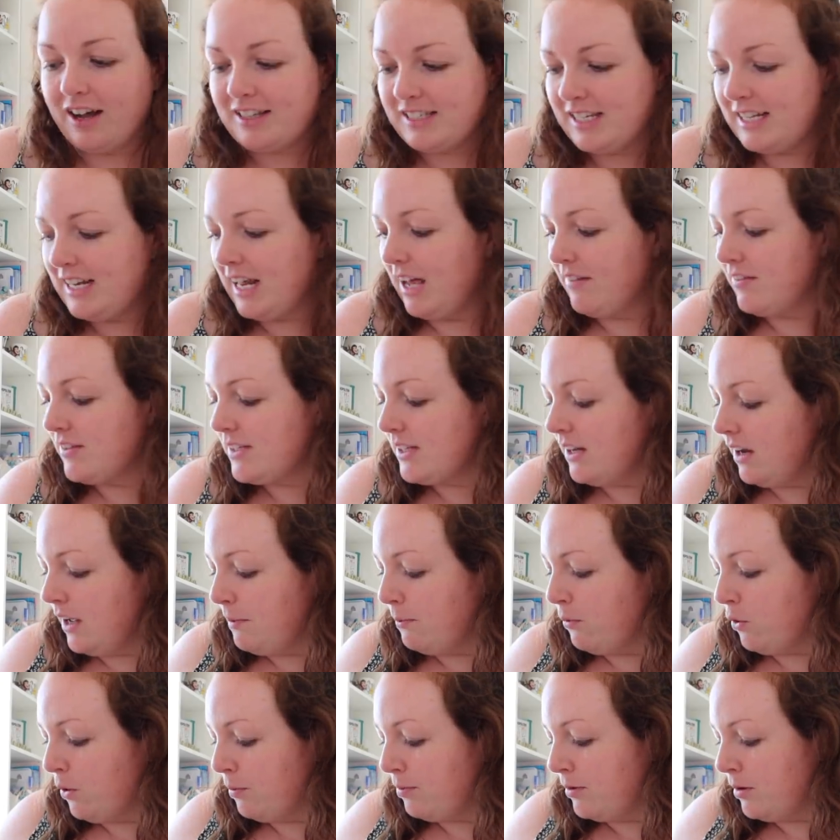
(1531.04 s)
I did have a
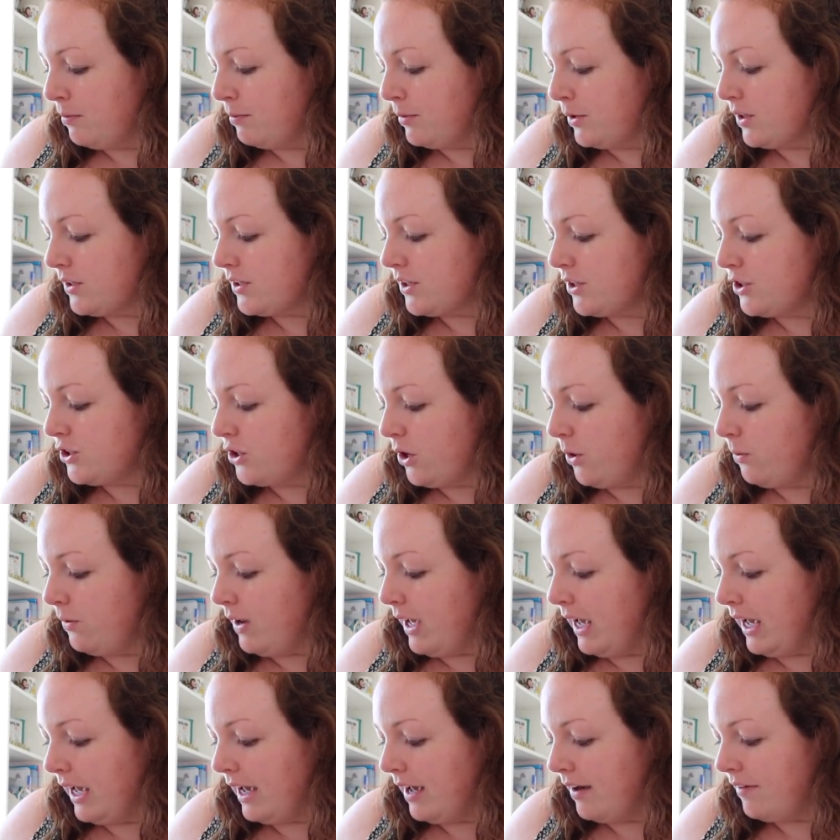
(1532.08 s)
slight problem because I don't
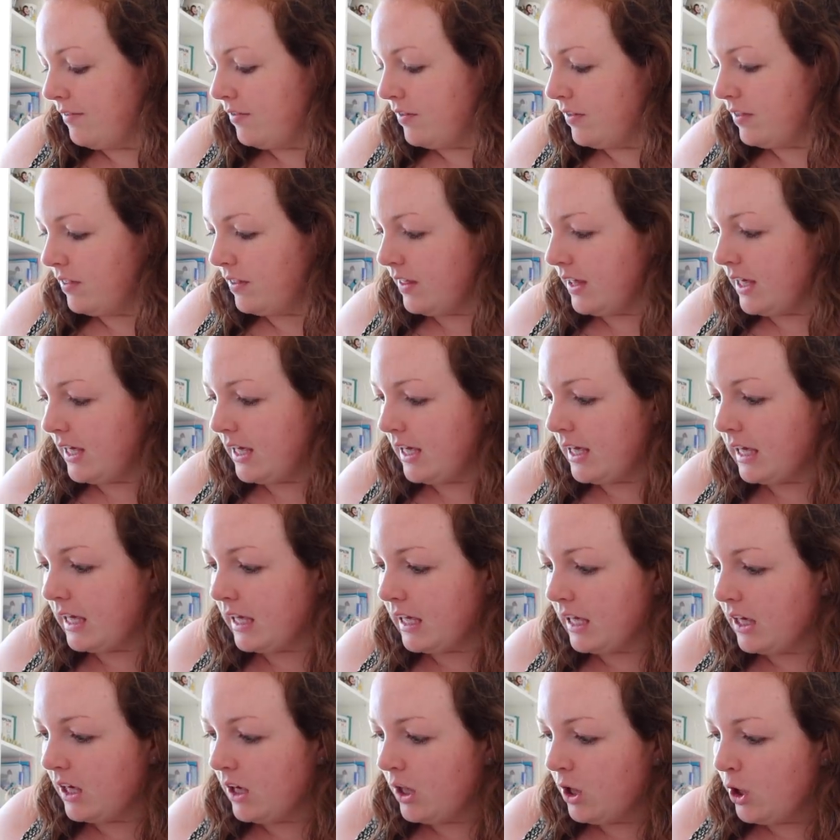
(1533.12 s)
have
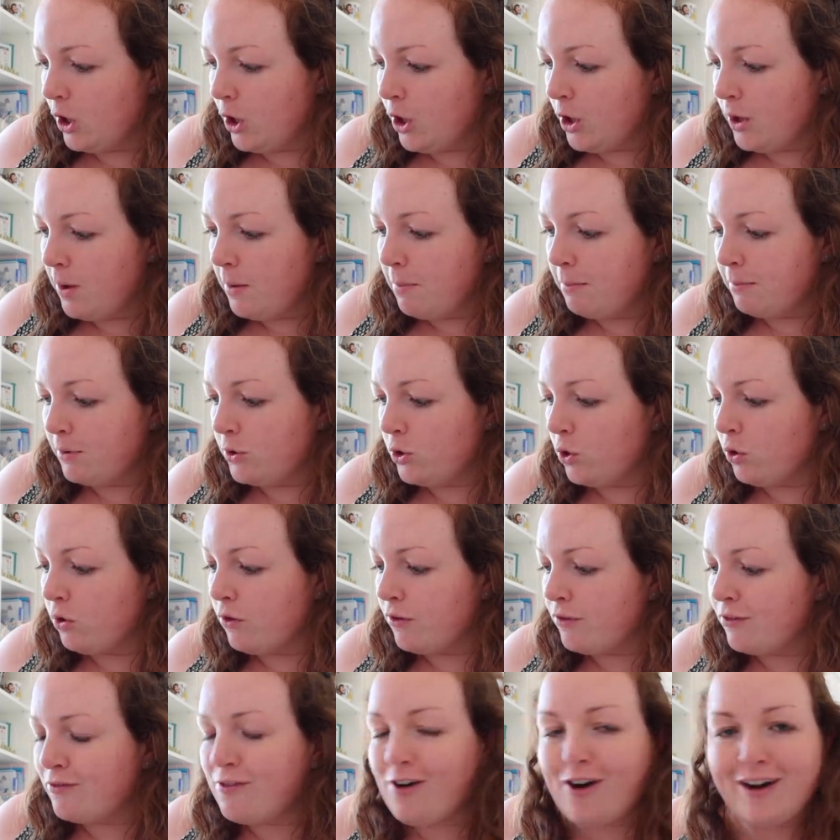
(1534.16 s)
the
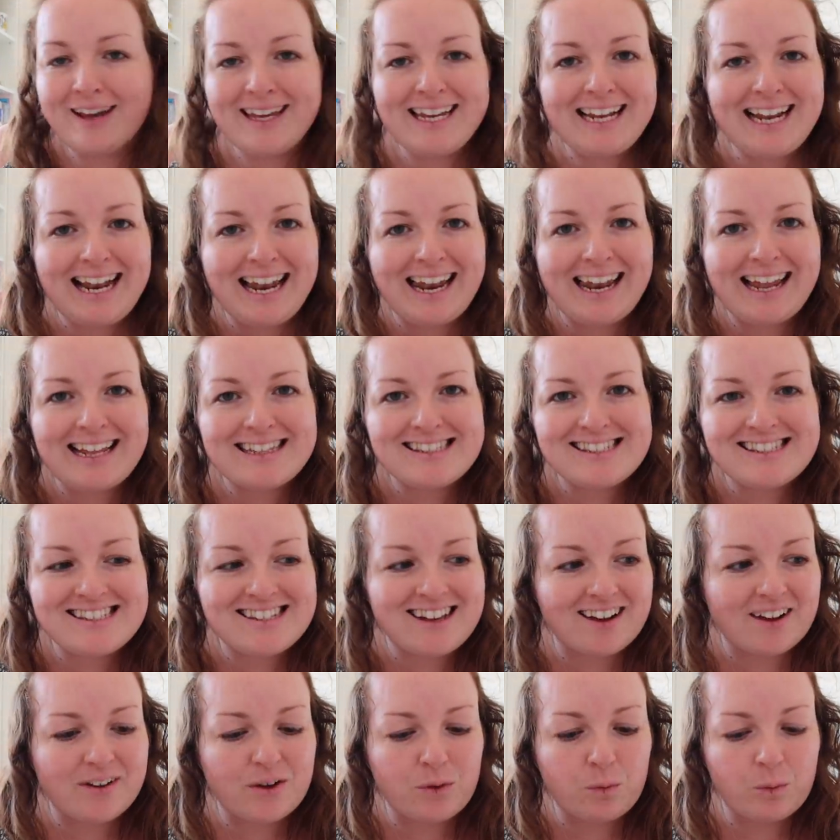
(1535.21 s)
Purify
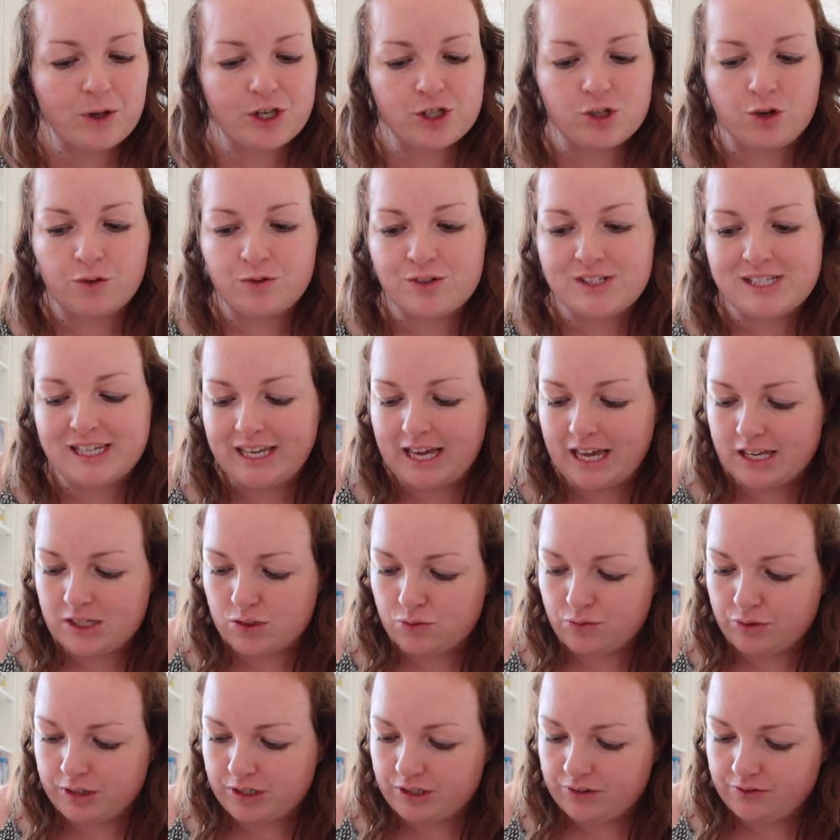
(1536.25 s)
Cleanser, which obviously
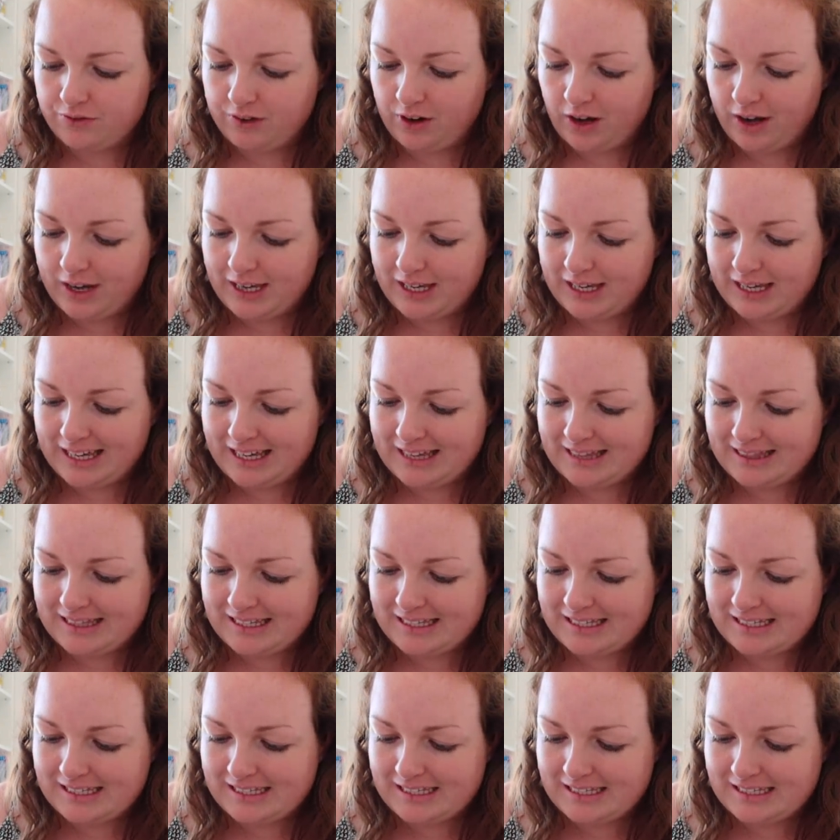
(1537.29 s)
gets rid of like
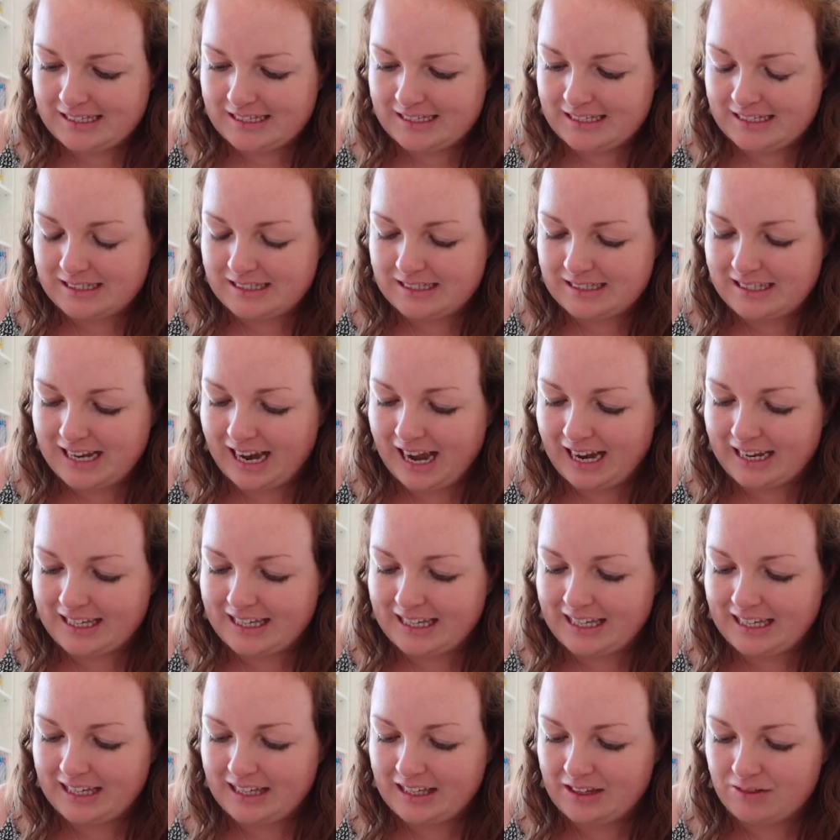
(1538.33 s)
this
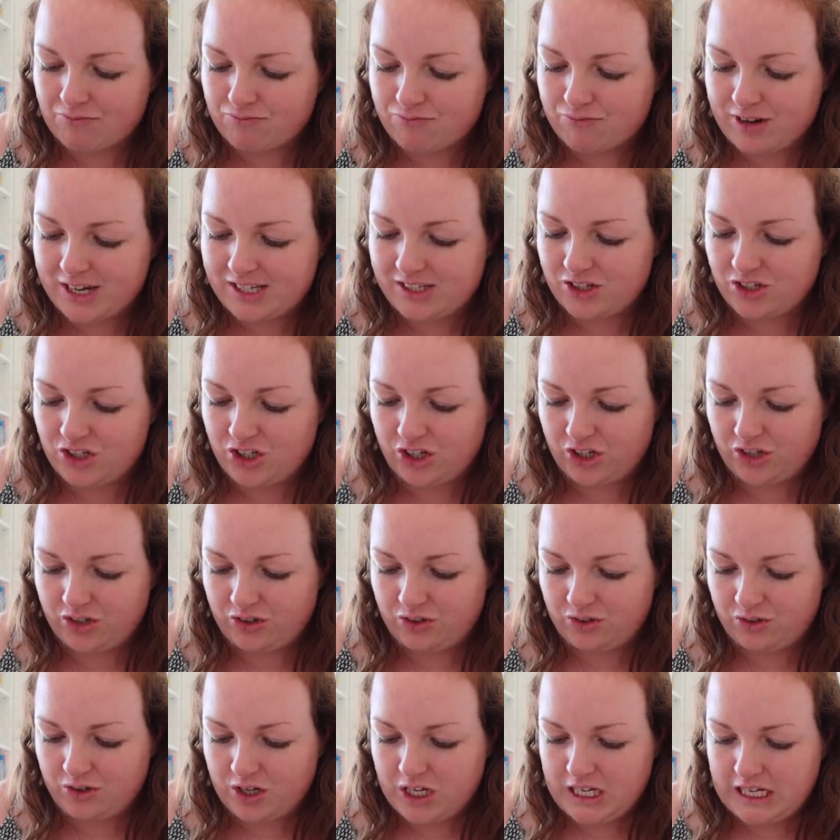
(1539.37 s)
tacky
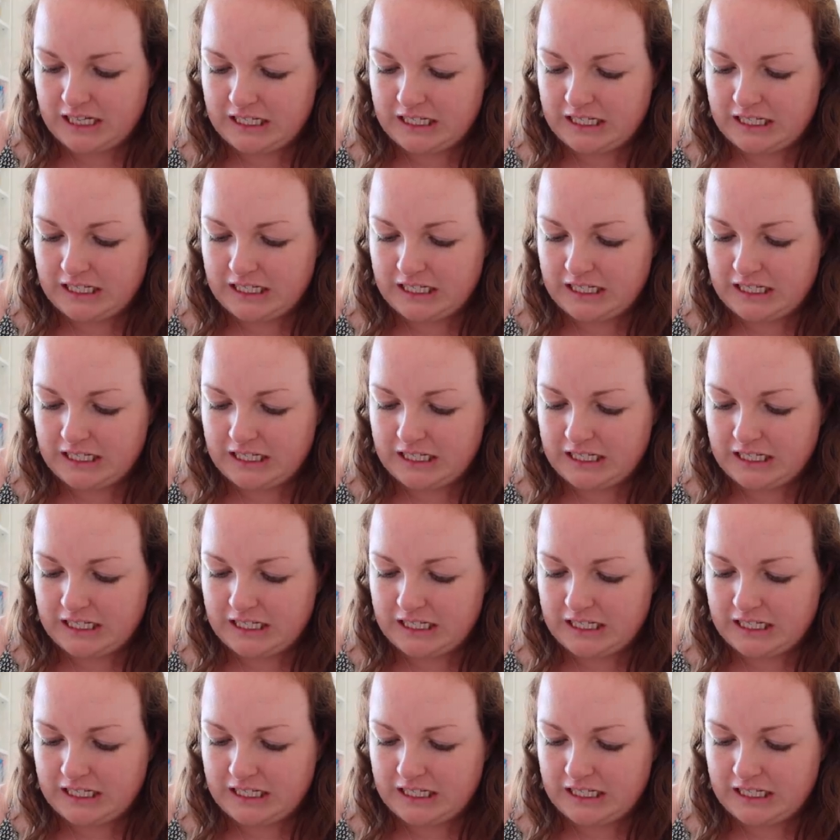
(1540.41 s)
residue,